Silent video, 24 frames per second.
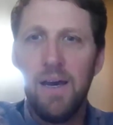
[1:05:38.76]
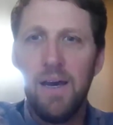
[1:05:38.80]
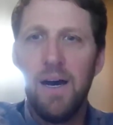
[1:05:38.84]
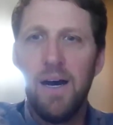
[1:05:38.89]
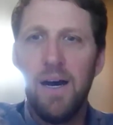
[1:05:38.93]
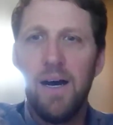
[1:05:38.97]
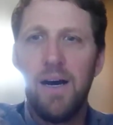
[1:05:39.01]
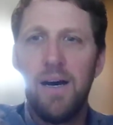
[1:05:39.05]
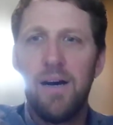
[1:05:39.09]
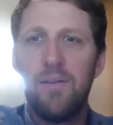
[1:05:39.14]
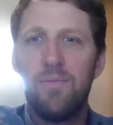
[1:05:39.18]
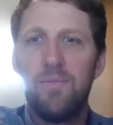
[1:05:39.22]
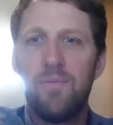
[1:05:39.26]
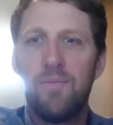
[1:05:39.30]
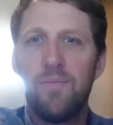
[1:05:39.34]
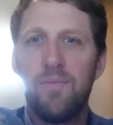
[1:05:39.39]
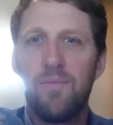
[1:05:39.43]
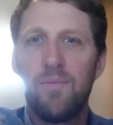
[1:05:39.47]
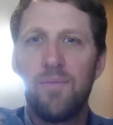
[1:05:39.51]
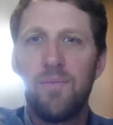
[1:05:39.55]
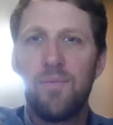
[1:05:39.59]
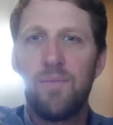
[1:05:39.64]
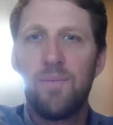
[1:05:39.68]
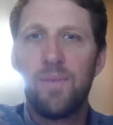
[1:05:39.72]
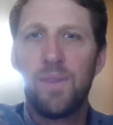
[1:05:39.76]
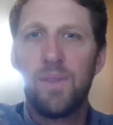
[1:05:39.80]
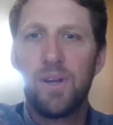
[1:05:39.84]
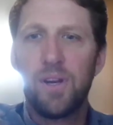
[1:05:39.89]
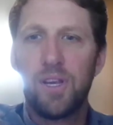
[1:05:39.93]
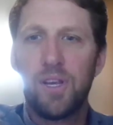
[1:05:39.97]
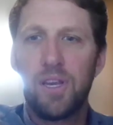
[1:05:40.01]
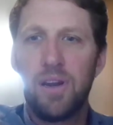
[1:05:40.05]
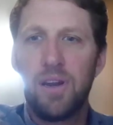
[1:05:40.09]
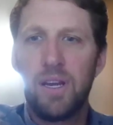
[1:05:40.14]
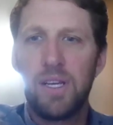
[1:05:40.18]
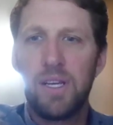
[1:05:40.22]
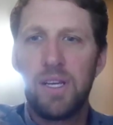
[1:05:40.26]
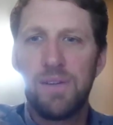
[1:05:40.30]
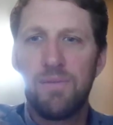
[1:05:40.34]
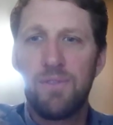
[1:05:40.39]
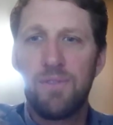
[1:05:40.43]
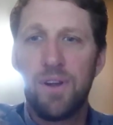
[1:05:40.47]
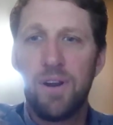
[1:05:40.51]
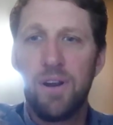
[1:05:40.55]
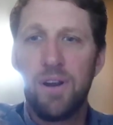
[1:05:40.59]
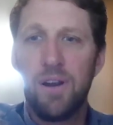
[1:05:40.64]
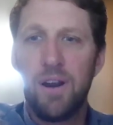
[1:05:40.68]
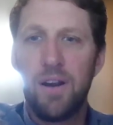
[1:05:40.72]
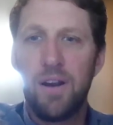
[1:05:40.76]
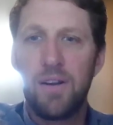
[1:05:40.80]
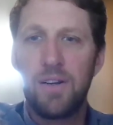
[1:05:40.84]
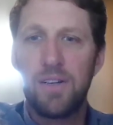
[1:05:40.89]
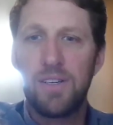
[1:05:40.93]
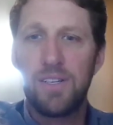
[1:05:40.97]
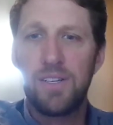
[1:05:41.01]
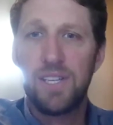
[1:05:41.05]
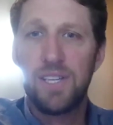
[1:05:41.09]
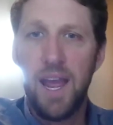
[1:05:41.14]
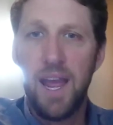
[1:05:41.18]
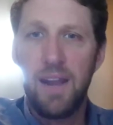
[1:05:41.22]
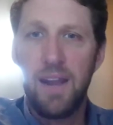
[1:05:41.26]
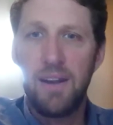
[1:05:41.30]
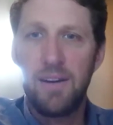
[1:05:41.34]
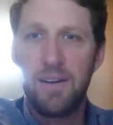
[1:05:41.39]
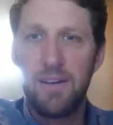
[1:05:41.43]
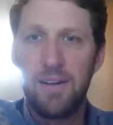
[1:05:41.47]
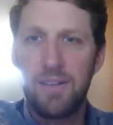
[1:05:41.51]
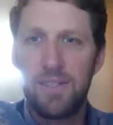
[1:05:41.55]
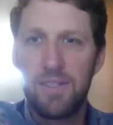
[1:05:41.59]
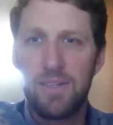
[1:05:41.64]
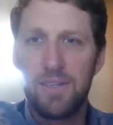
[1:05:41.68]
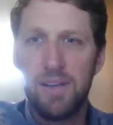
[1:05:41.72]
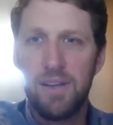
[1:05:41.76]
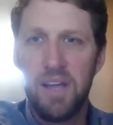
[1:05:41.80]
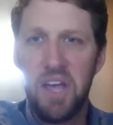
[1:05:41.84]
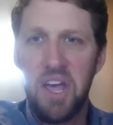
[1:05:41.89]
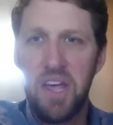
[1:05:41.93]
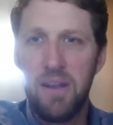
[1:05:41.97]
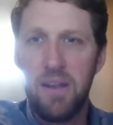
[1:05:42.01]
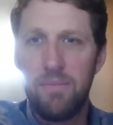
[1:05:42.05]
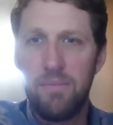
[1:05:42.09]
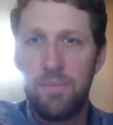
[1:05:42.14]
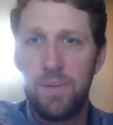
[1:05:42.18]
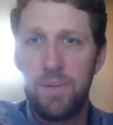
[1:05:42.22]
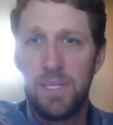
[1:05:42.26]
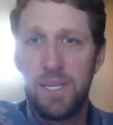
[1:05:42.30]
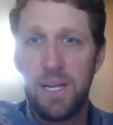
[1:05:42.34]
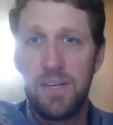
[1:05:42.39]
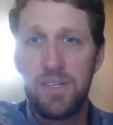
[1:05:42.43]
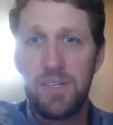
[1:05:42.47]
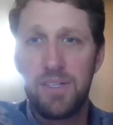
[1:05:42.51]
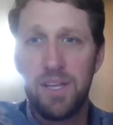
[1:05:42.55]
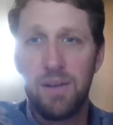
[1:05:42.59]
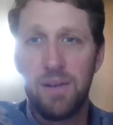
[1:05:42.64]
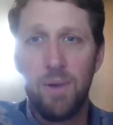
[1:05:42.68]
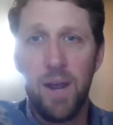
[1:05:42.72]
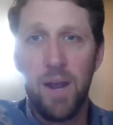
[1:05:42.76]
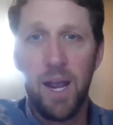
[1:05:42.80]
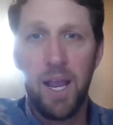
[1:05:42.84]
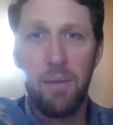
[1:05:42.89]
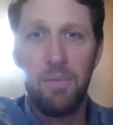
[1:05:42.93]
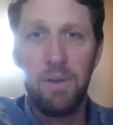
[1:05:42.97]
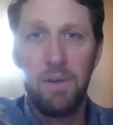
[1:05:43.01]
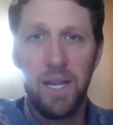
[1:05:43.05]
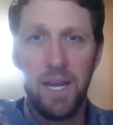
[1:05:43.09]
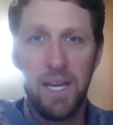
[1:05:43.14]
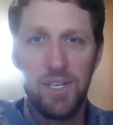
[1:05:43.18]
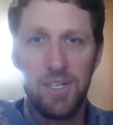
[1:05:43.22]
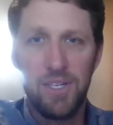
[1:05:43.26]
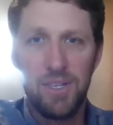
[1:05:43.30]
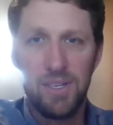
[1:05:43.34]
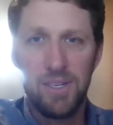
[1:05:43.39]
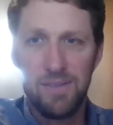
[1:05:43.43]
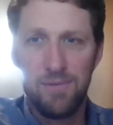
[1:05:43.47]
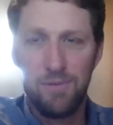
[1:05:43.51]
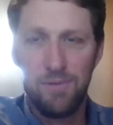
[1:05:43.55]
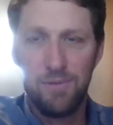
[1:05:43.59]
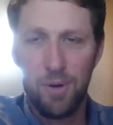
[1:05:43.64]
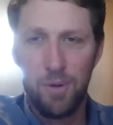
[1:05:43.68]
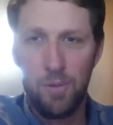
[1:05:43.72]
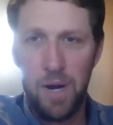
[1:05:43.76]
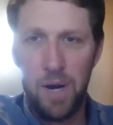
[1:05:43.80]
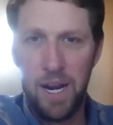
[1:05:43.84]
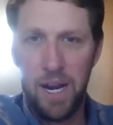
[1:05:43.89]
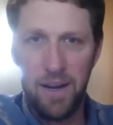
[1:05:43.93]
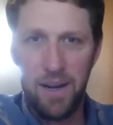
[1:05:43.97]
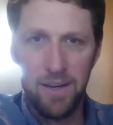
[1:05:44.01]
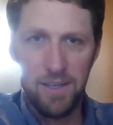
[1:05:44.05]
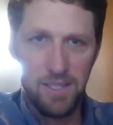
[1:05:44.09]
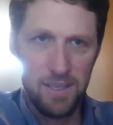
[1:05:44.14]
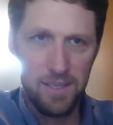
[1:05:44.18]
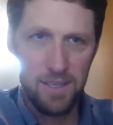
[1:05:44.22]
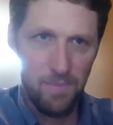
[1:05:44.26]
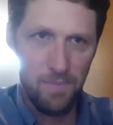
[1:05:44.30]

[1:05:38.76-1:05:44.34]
They're curious if there are standards and potentially recommendations for wires,